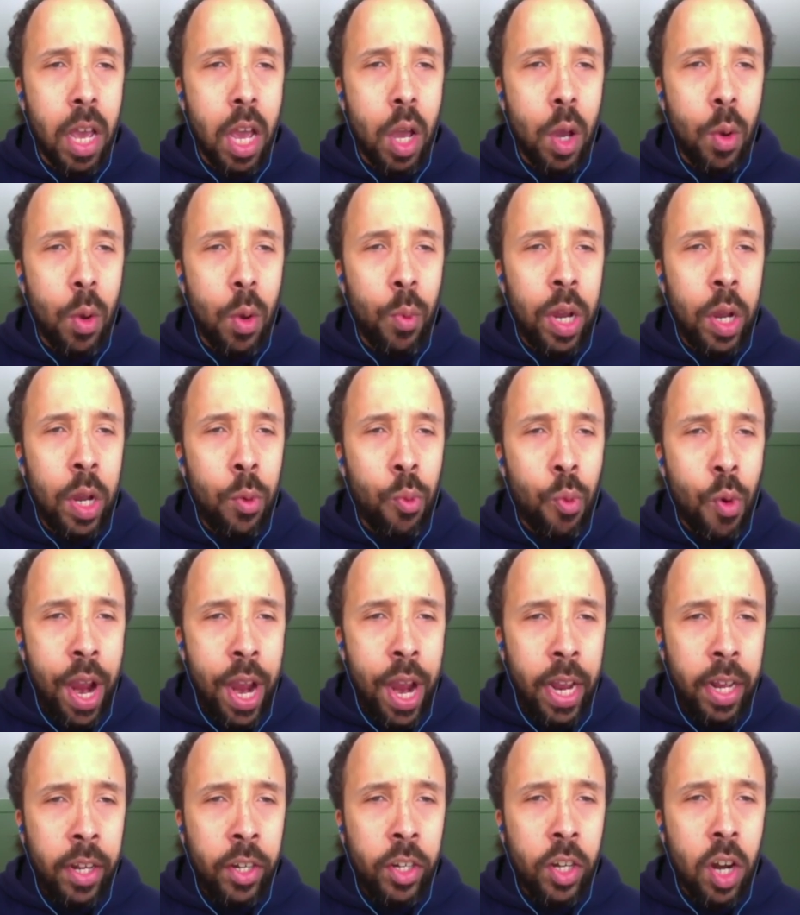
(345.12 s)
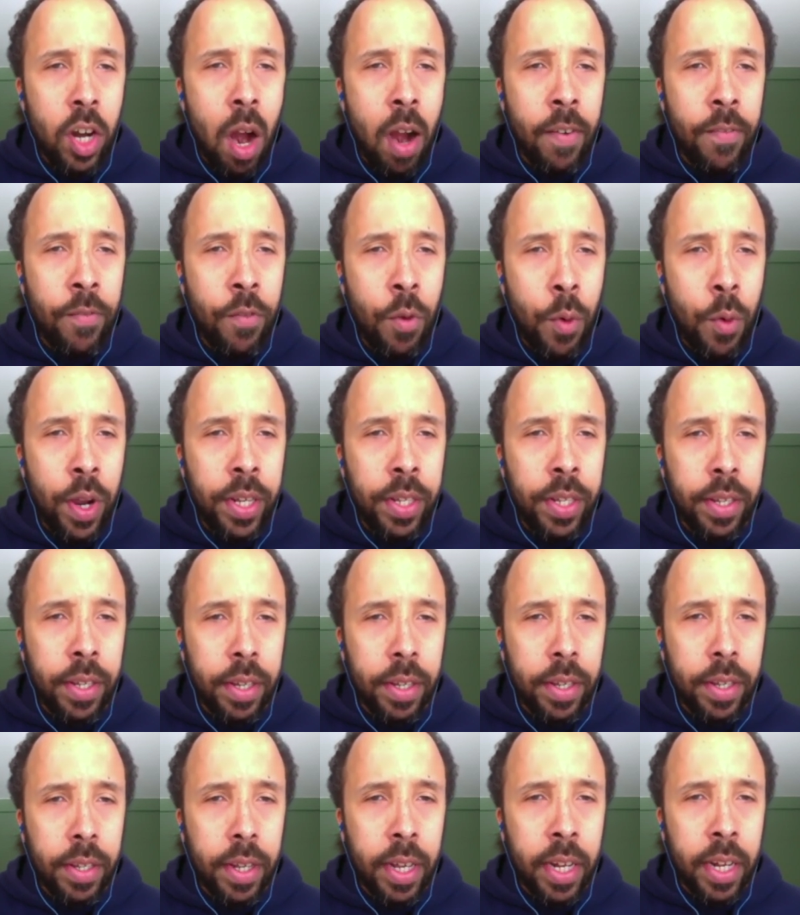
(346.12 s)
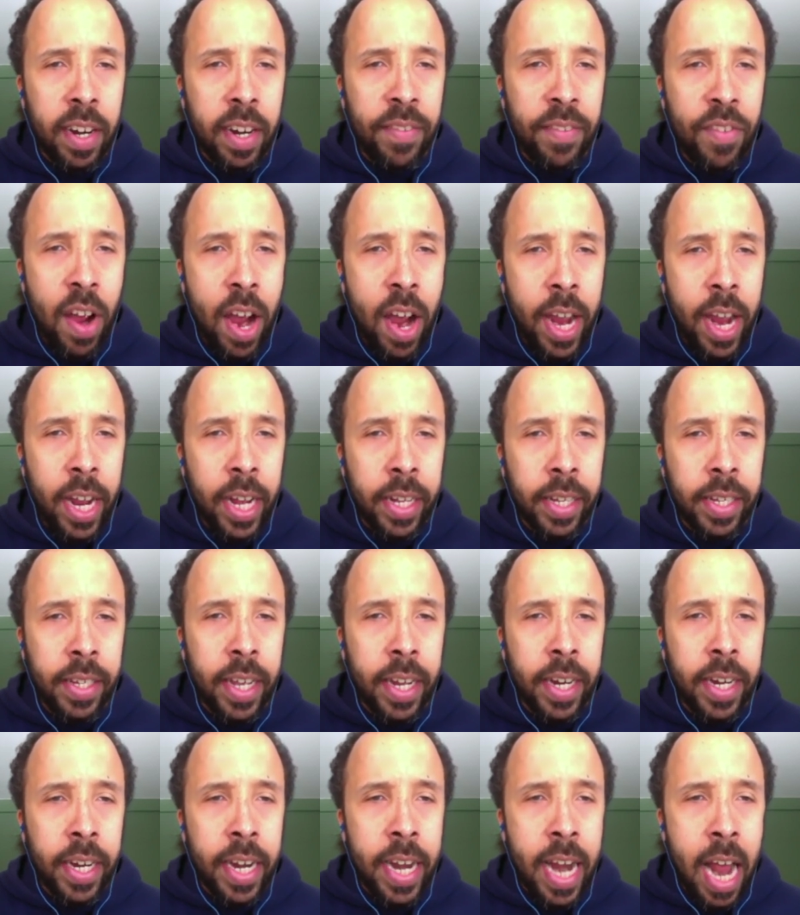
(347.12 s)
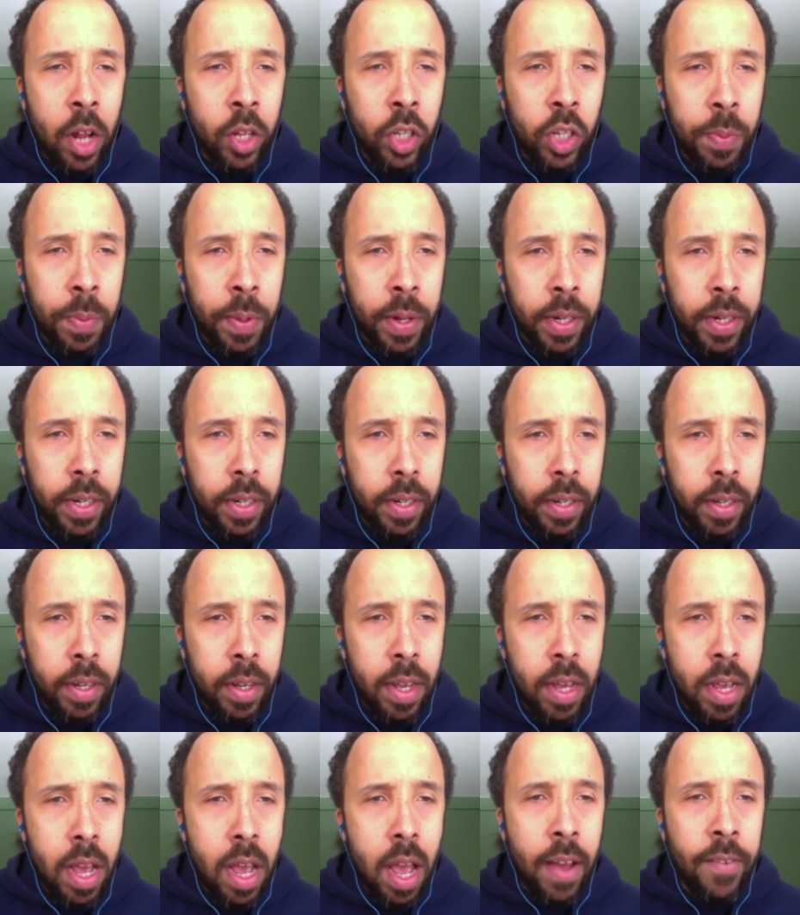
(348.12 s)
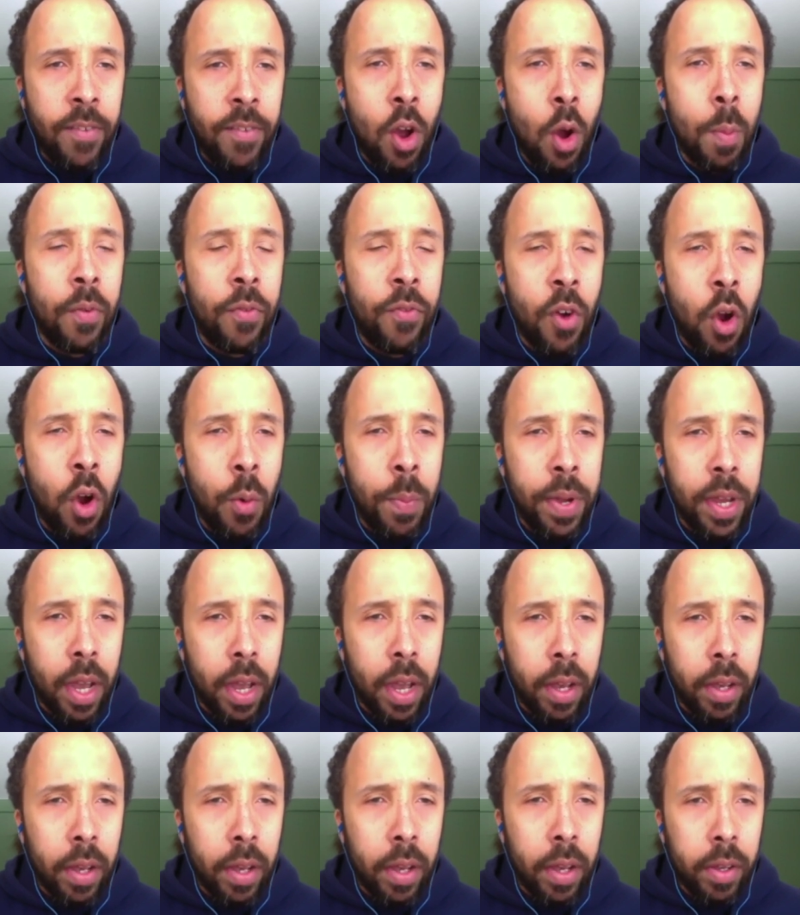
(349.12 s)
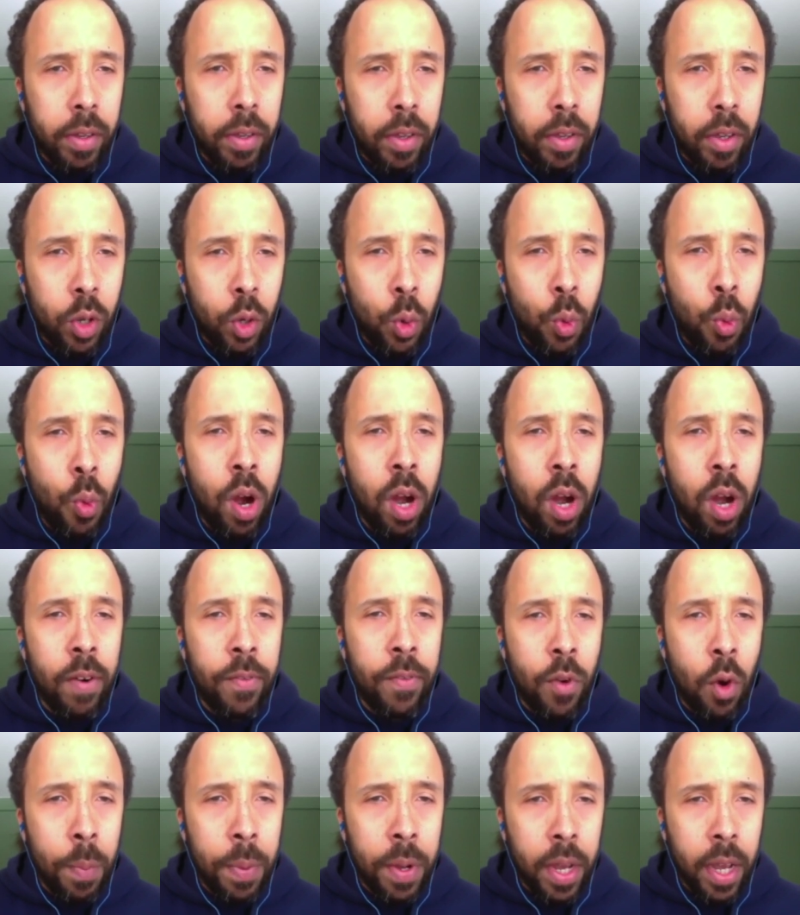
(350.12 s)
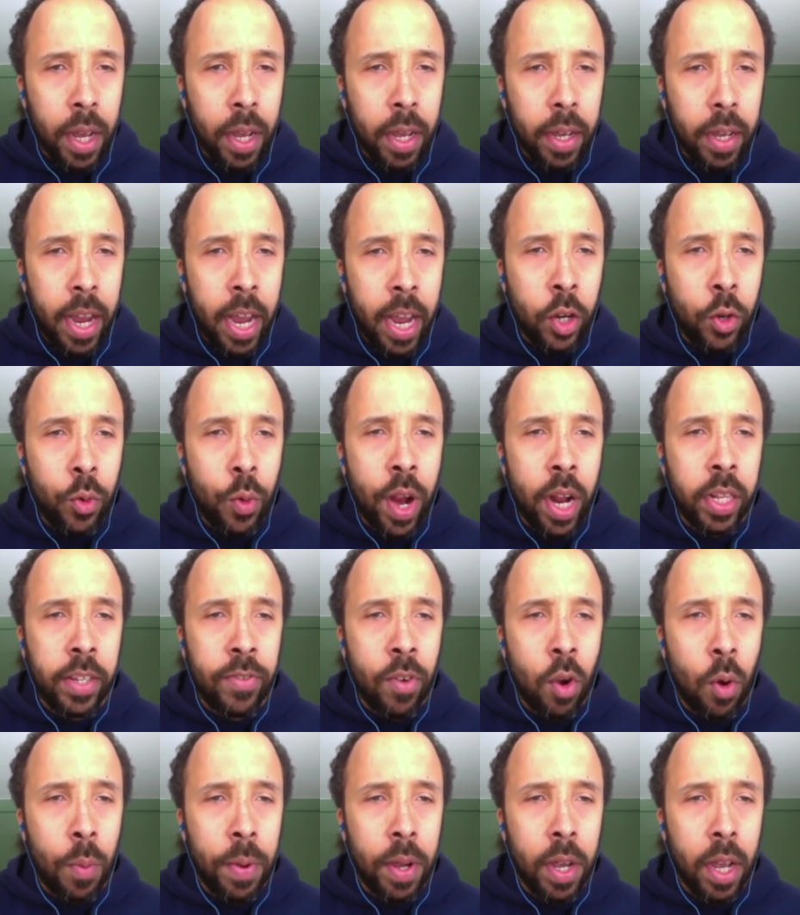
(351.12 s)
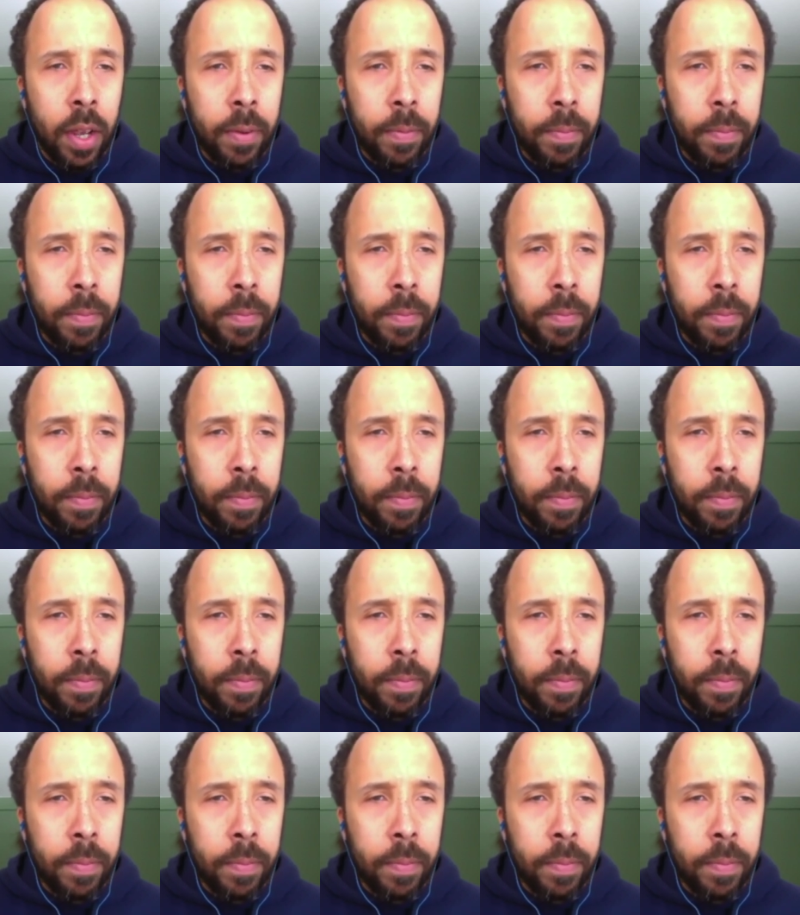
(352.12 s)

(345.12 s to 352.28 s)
We raised our voices in defiance and denouncement of homophobia, queerphobia, and transphobia.